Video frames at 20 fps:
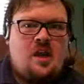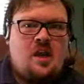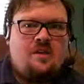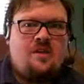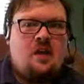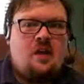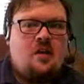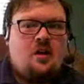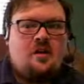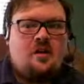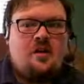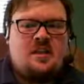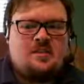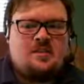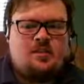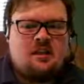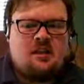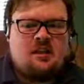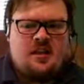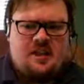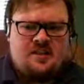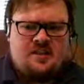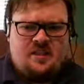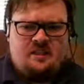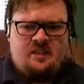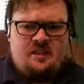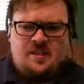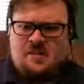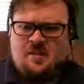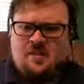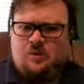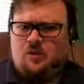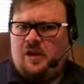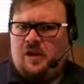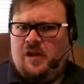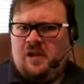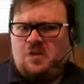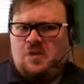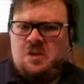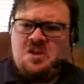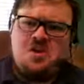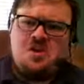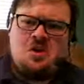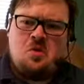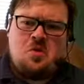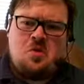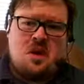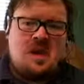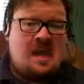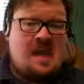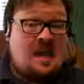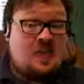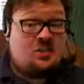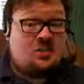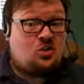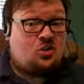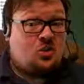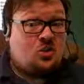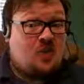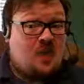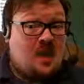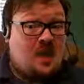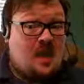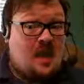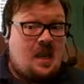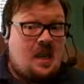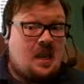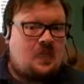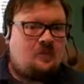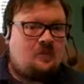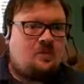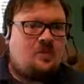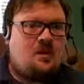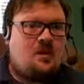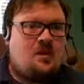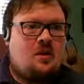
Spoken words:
I've done all this, but it's invisible? How do I know that I actually am,